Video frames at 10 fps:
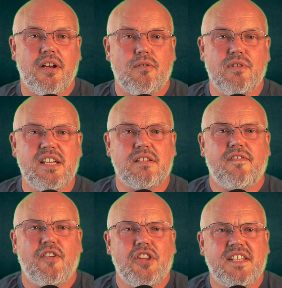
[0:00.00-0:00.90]
are reasons
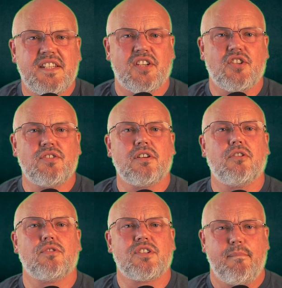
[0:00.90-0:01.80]
for the decision to
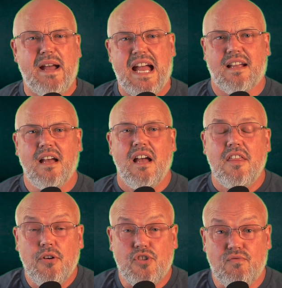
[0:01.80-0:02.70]
go to MACH,
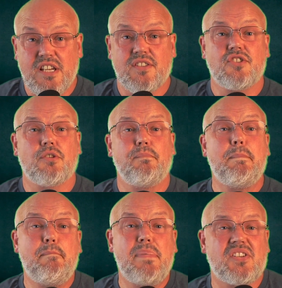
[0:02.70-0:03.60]
and those reasons should be
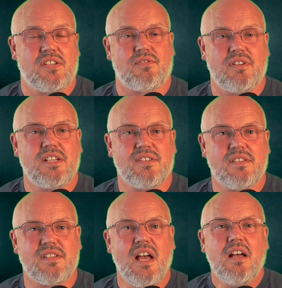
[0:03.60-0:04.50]
business
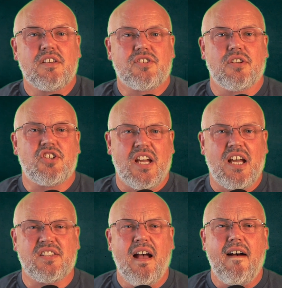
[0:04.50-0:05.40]
reasons, such
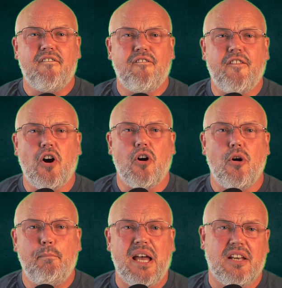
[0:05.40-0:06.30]
as a far
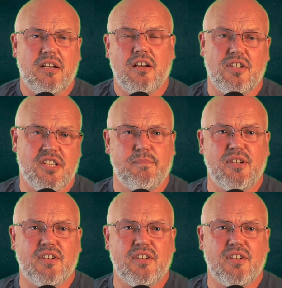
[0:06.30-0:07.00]
better customer